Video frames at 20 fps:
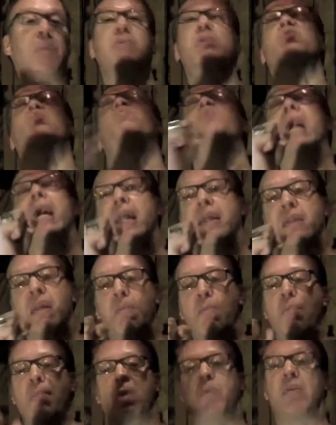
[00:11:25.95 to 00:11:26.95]
It was right at
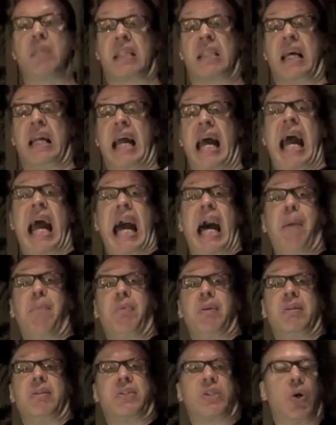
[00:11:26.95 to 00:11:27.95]
the moment where it's going to
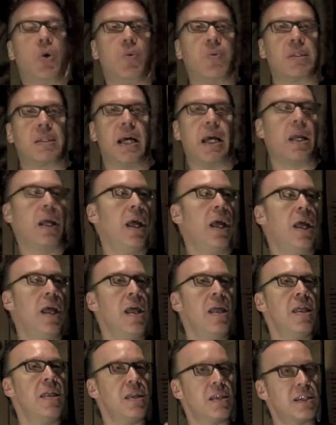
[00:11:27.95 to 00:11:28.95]
happen. So it was like,
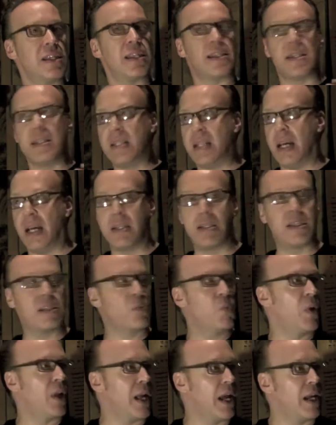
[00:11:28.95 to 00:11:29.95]
this is as intense
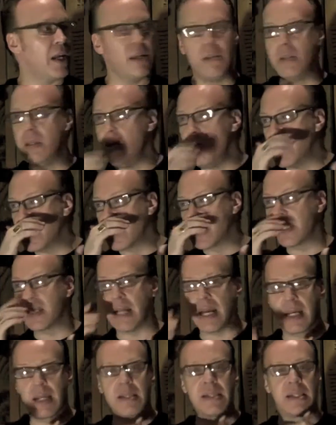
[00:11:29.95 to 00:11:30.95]
as what I can do. This is
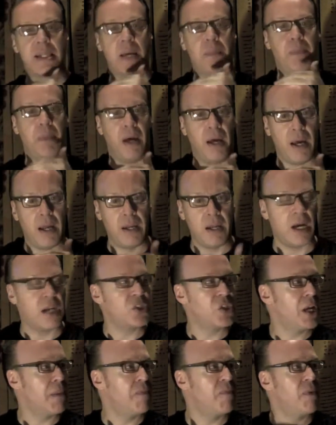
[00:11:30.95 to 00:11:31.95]
like a step
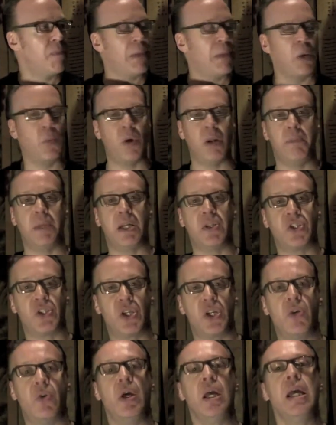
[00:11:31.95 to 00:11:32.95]
notch up from my one man
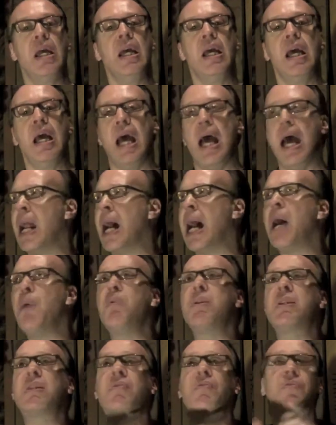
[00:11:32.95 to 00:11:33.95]
show. And
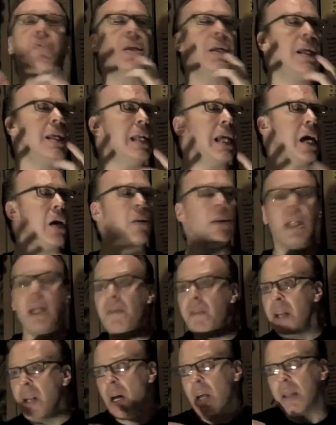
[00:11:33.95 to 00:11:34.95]
I was freaking out,
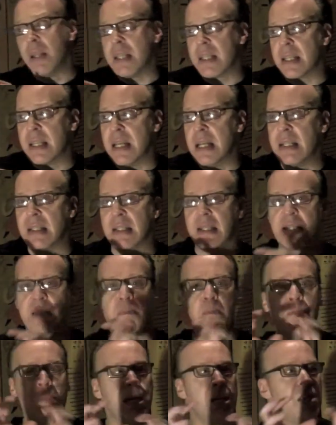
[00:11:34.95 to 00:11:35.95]
loving all these things,
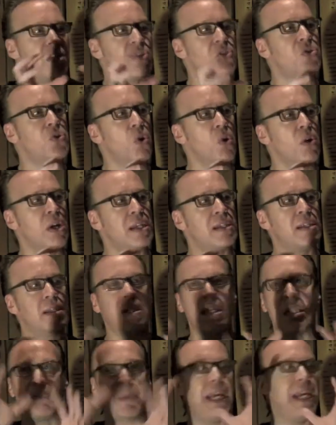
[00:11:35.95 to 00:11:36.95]
these mini stories
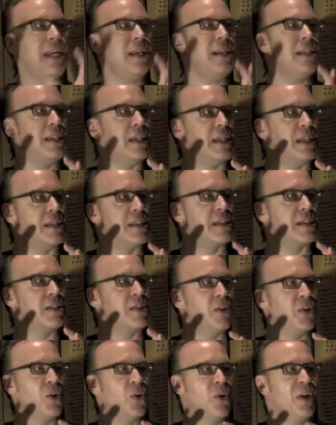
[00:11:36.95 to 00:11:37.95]
and these paintings,
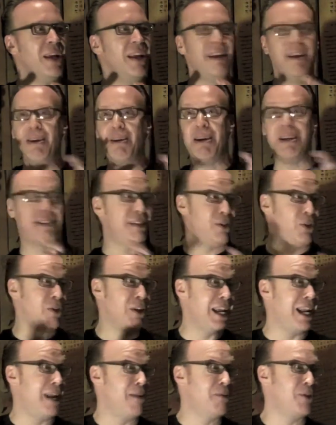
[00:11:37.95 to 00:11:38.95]
you know. Is it
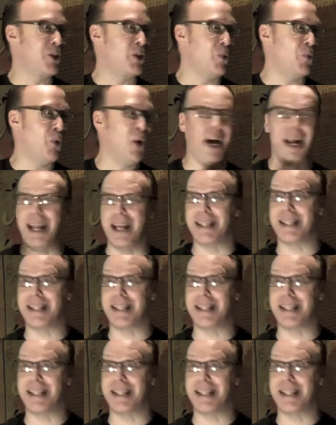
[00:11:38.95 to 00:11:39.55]
you're getting what you want?